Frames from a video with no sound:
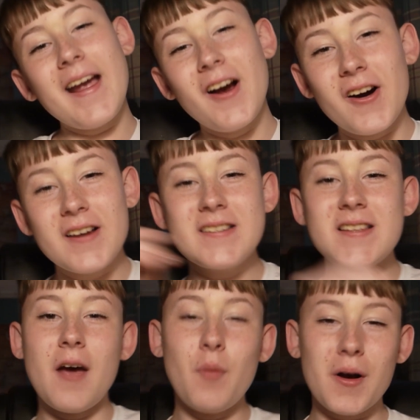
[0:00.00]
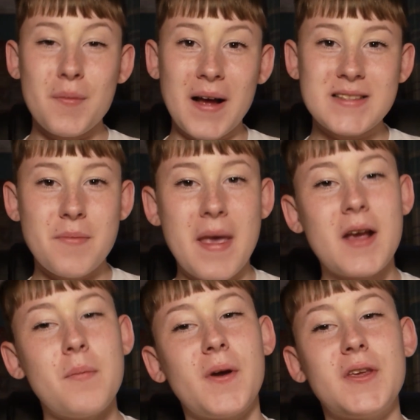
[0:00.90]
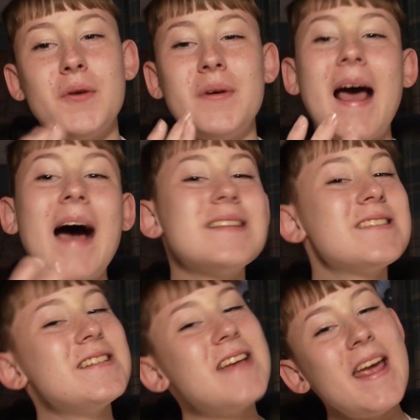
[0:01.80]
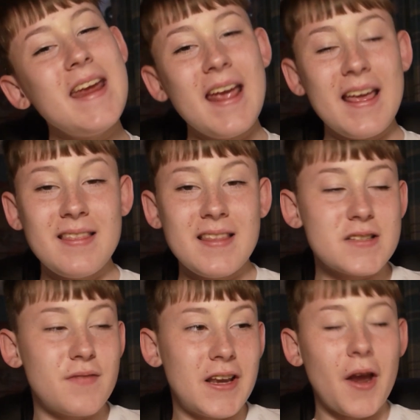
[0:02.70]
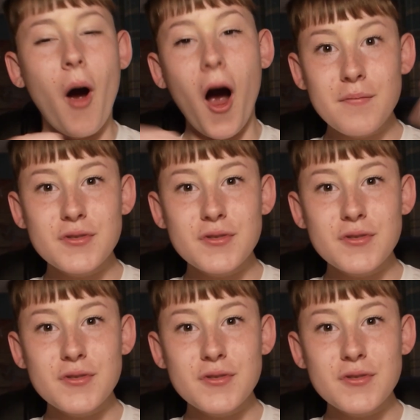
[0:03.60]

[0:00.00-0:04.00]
Hey guys, and welcome back to Makeup by Ewan, and today in this video I'm